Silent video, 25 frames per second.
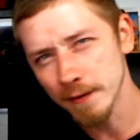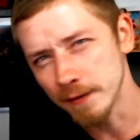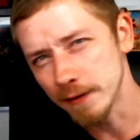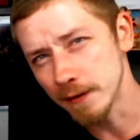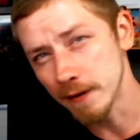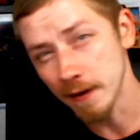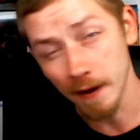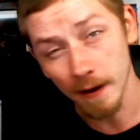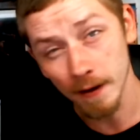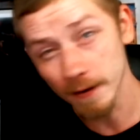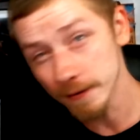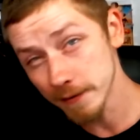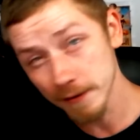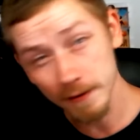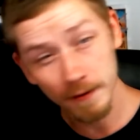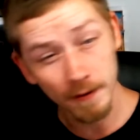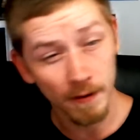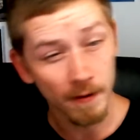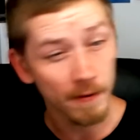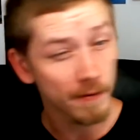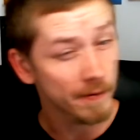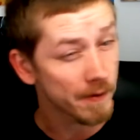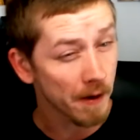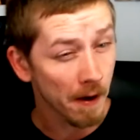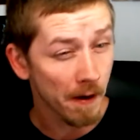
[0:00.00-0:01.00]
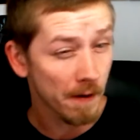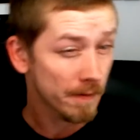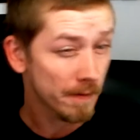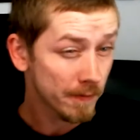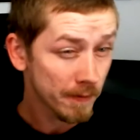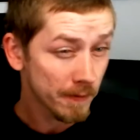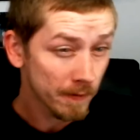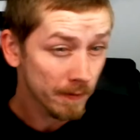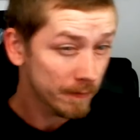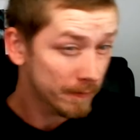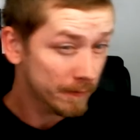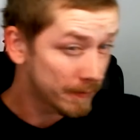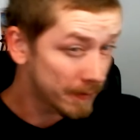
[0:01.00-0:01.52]
cause it, or
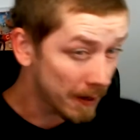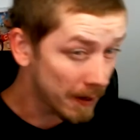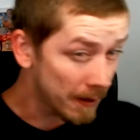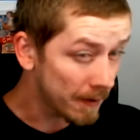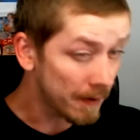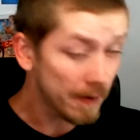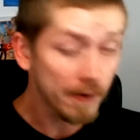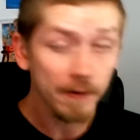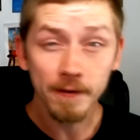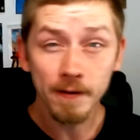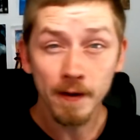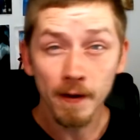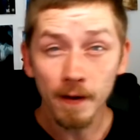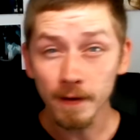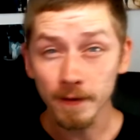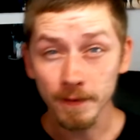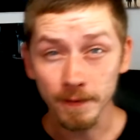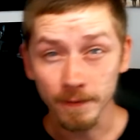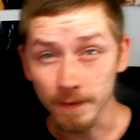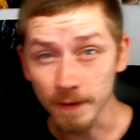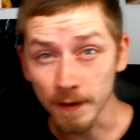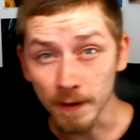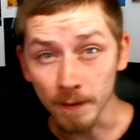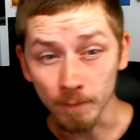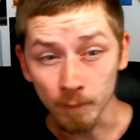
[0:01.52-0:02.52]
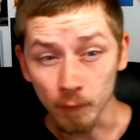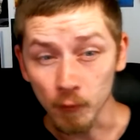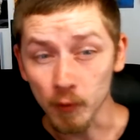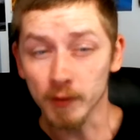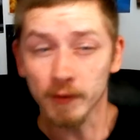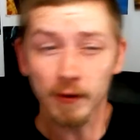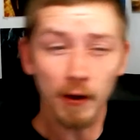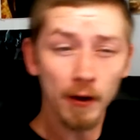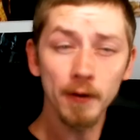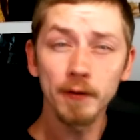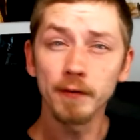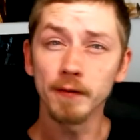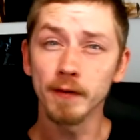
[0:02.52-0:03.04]
did it cause them?
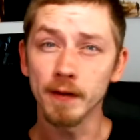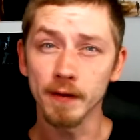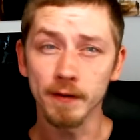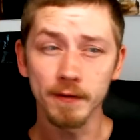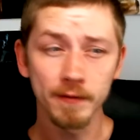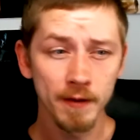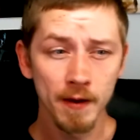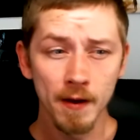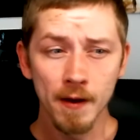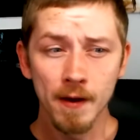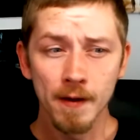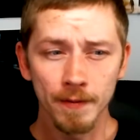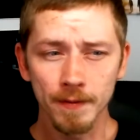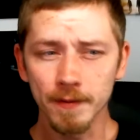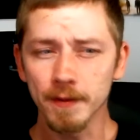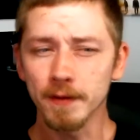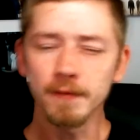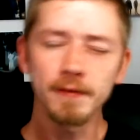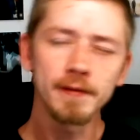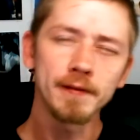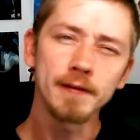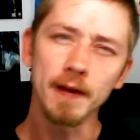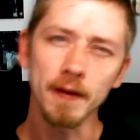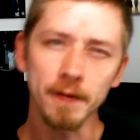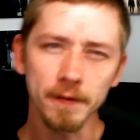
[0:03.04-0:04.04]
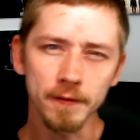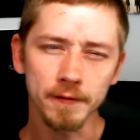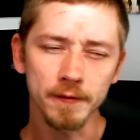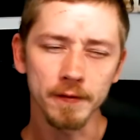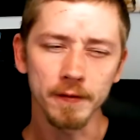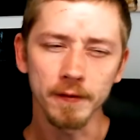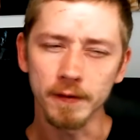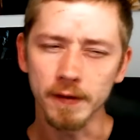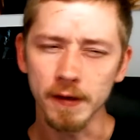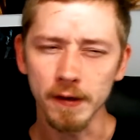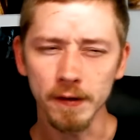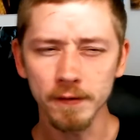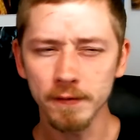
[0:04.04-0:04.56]
Regardless, this sets the
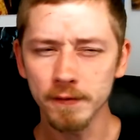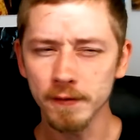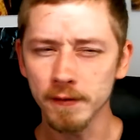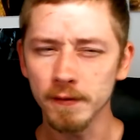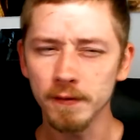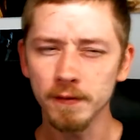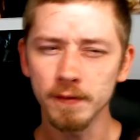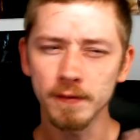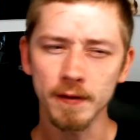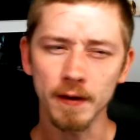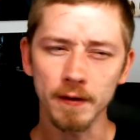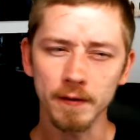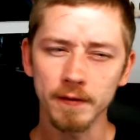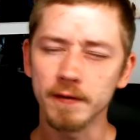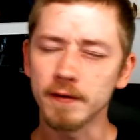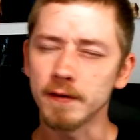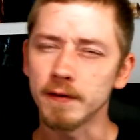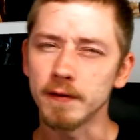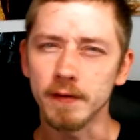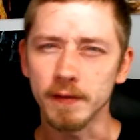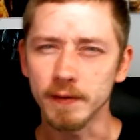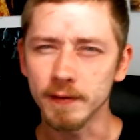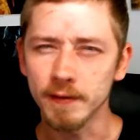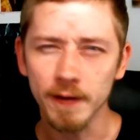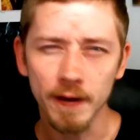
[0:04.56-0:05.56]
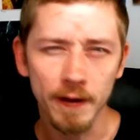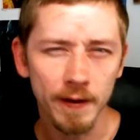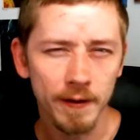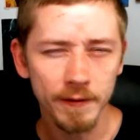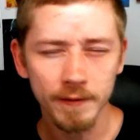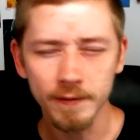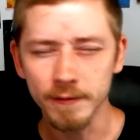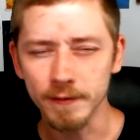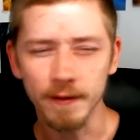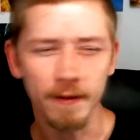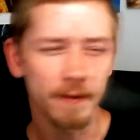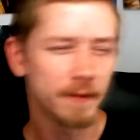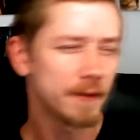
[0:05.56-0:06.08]
tension, sets the
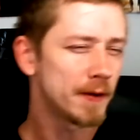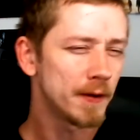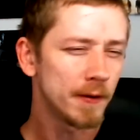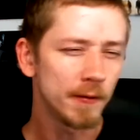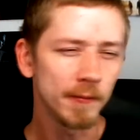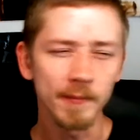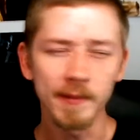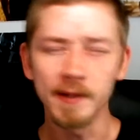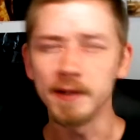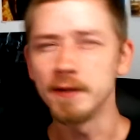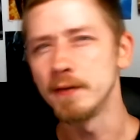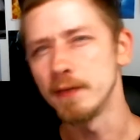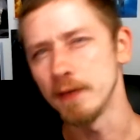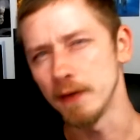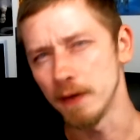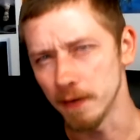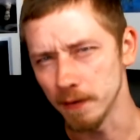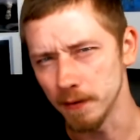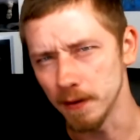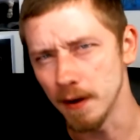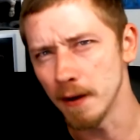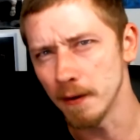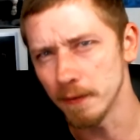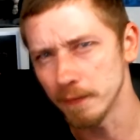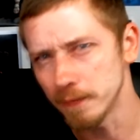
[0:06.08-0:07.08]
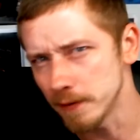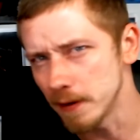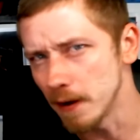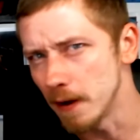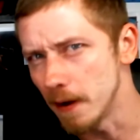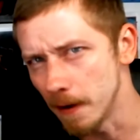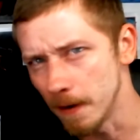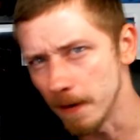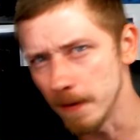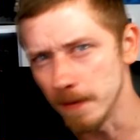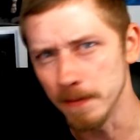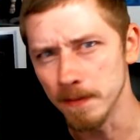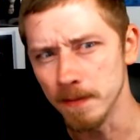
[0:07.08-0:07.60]
stage that humans are out to
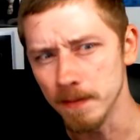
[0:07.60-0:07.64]
hunt